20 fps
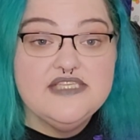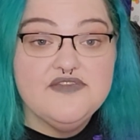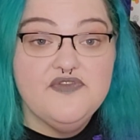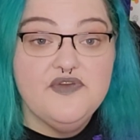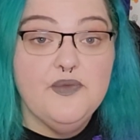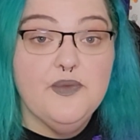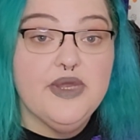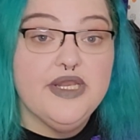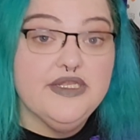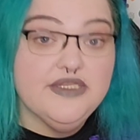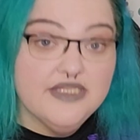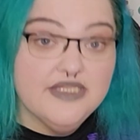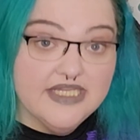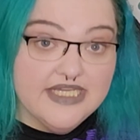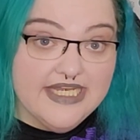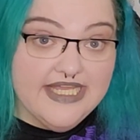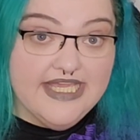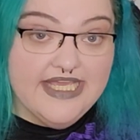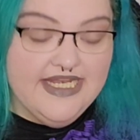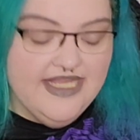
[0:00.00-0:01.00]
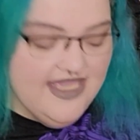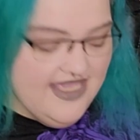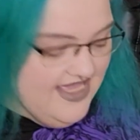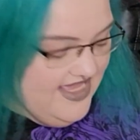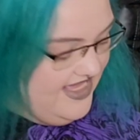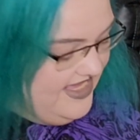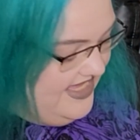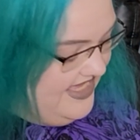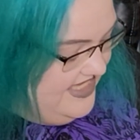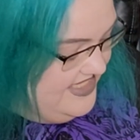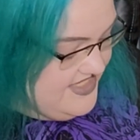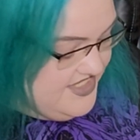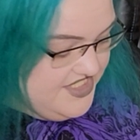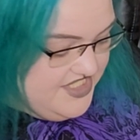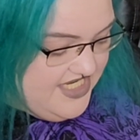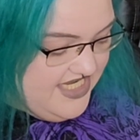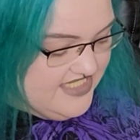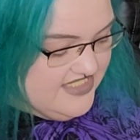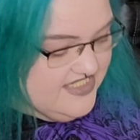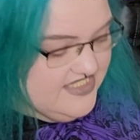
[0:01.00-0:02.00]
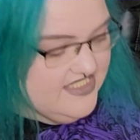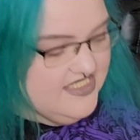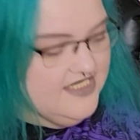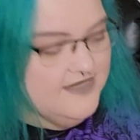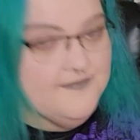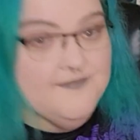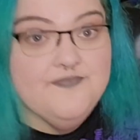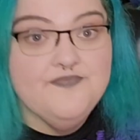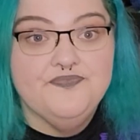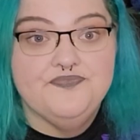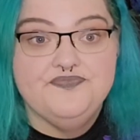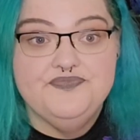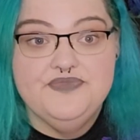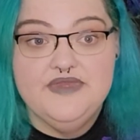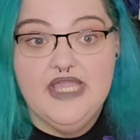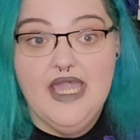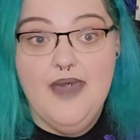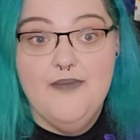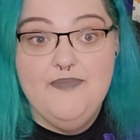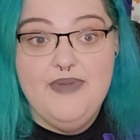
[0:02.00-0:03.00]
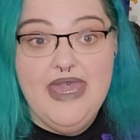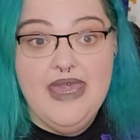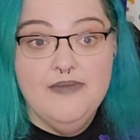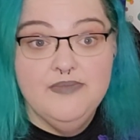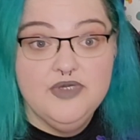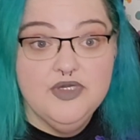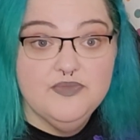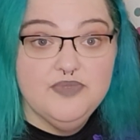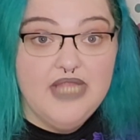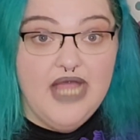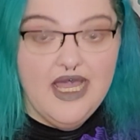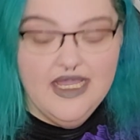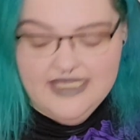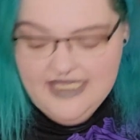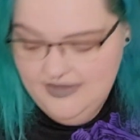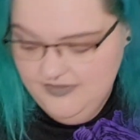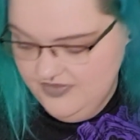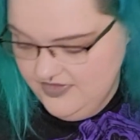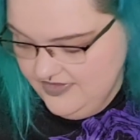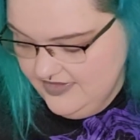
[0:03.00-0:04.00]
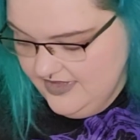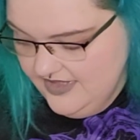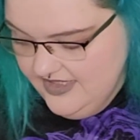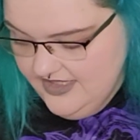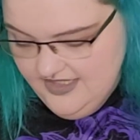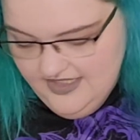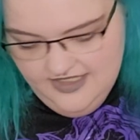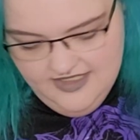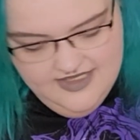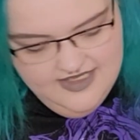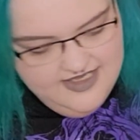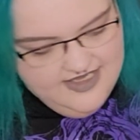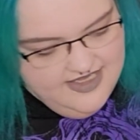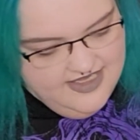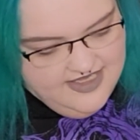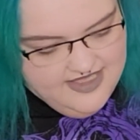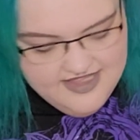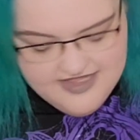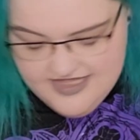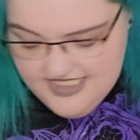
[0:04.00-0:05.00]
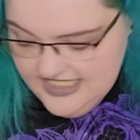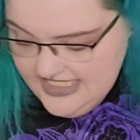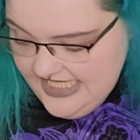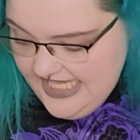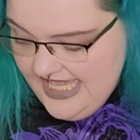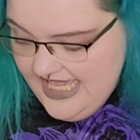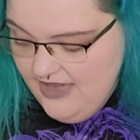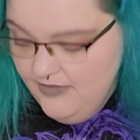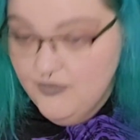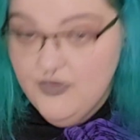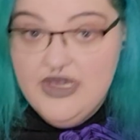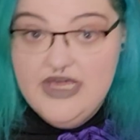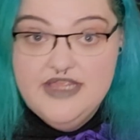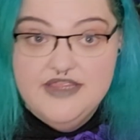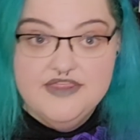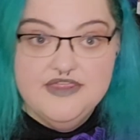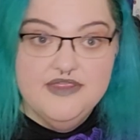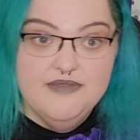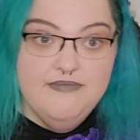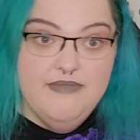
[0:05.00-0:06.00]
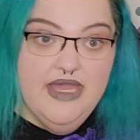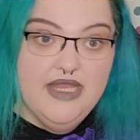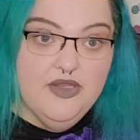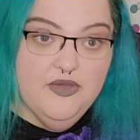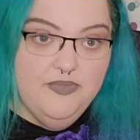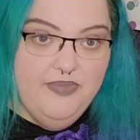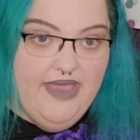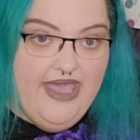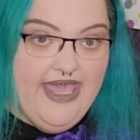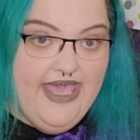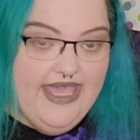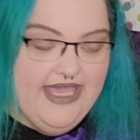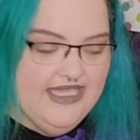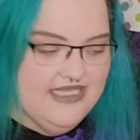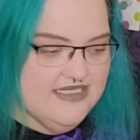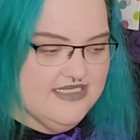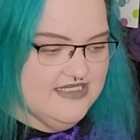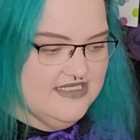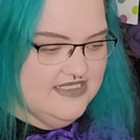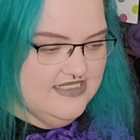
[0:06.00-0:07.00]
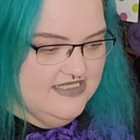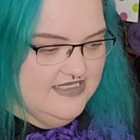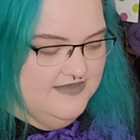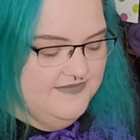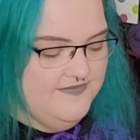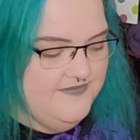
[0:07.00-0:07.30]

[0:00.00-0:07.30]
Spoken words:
if you want to look at it, it's just a bamboo blocking board that came with metal pegs